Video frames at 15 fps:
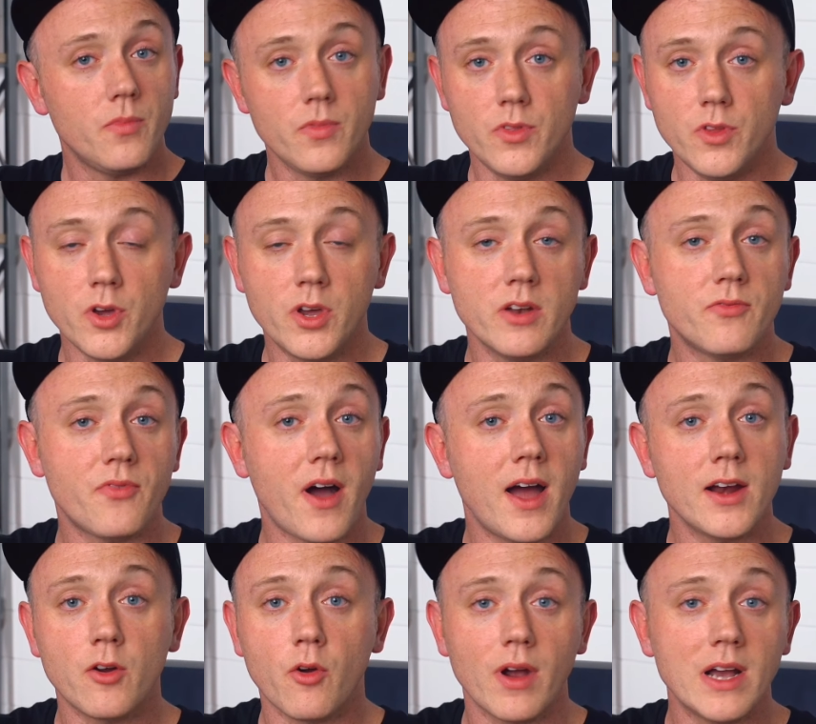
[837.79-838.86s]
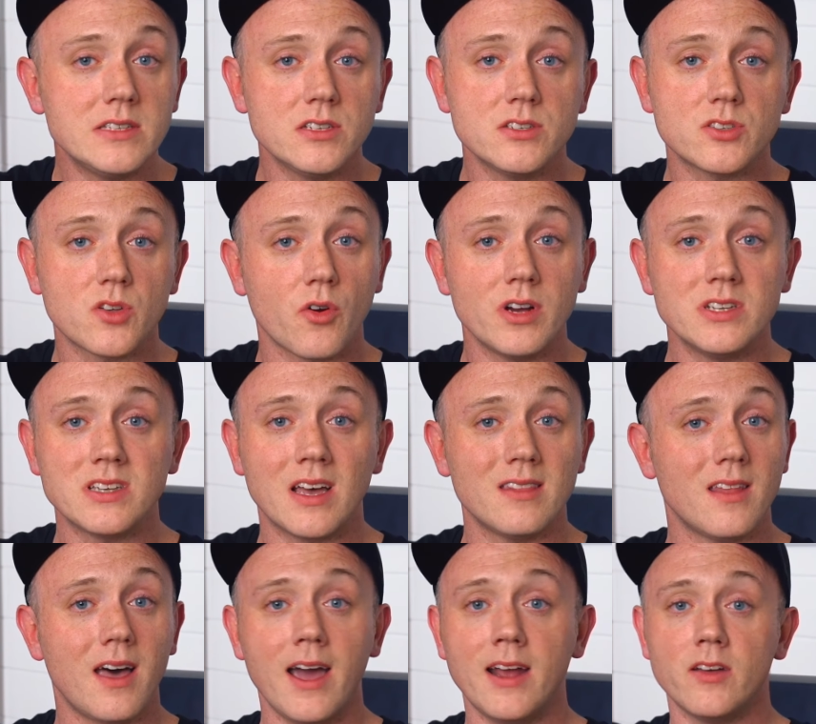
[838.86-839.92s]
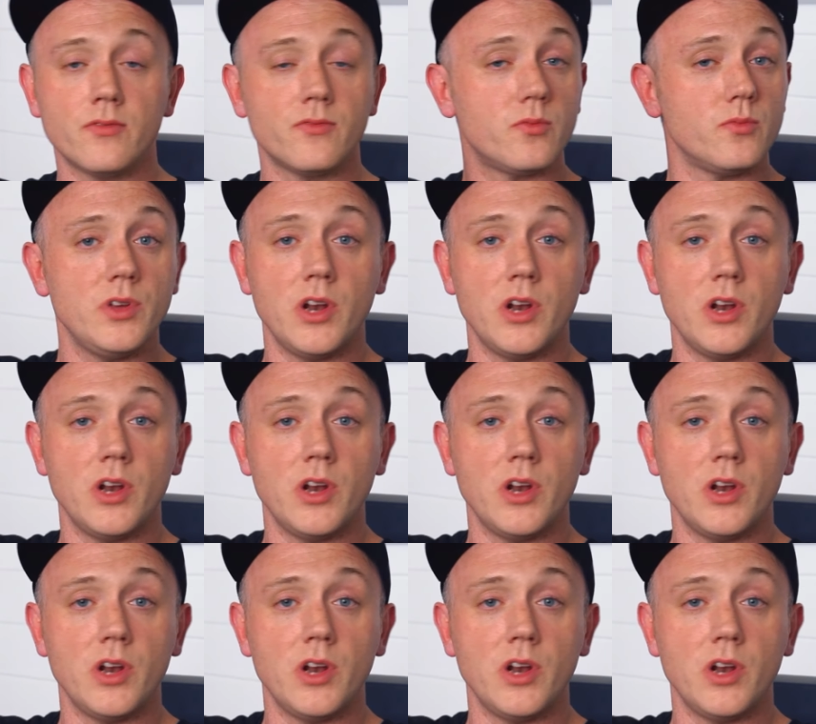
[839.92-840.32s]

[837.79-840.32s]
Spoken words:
You can find crazy stories online of,